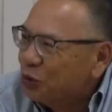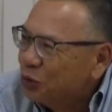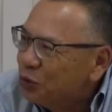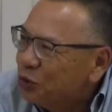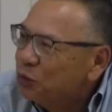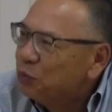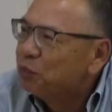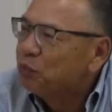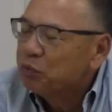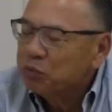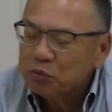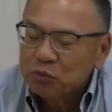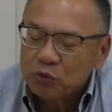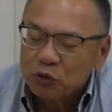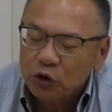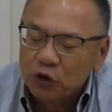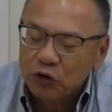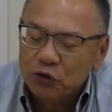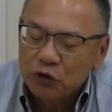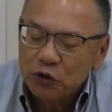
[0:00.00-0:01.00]
de des
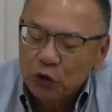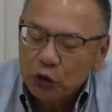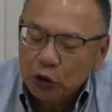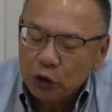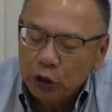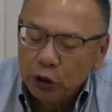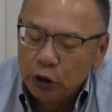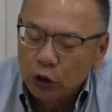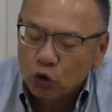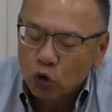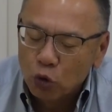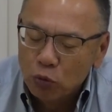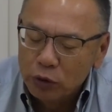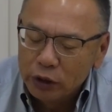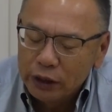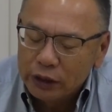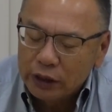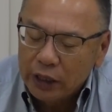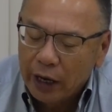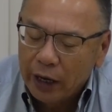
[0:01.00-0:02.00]
social
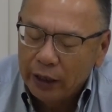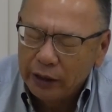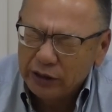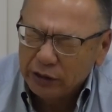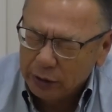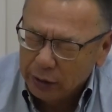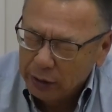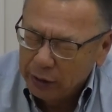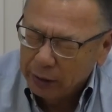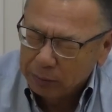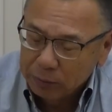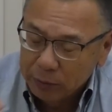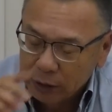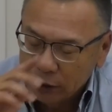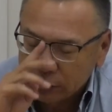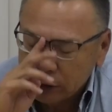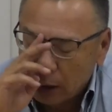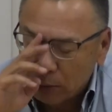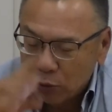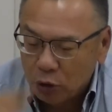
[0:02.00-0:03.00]
security wang cing
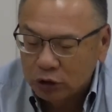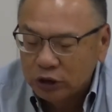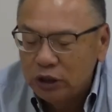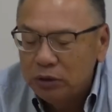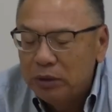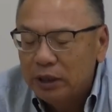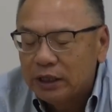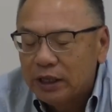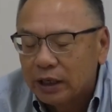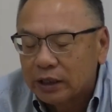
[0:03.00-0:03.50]
so problem.